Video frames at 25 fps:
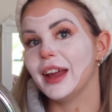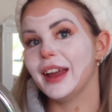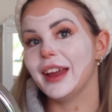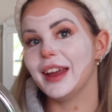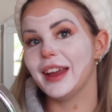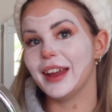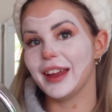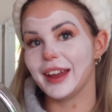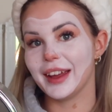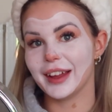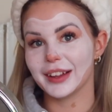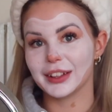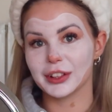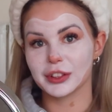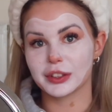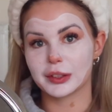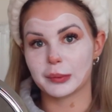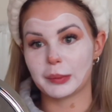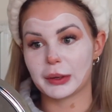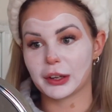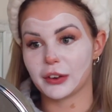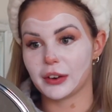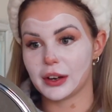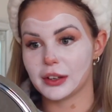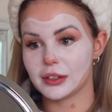It looks a
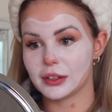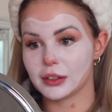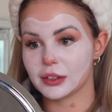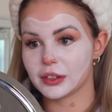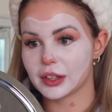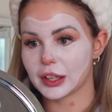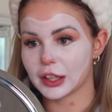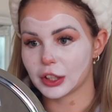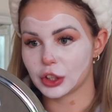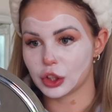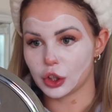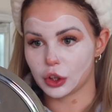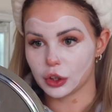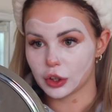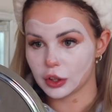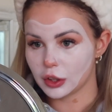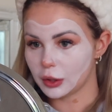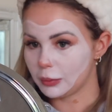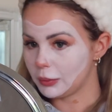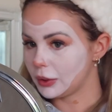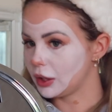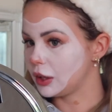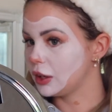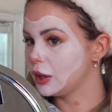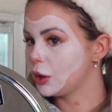bit crazy, it looks like a dog at the
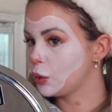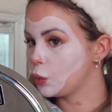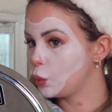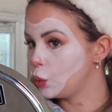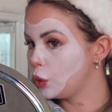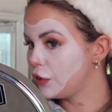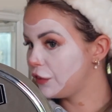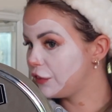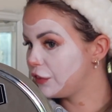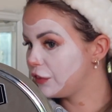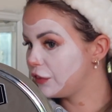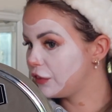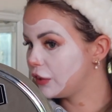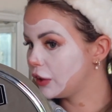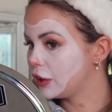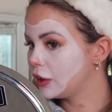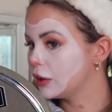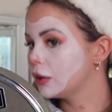minute. Woof.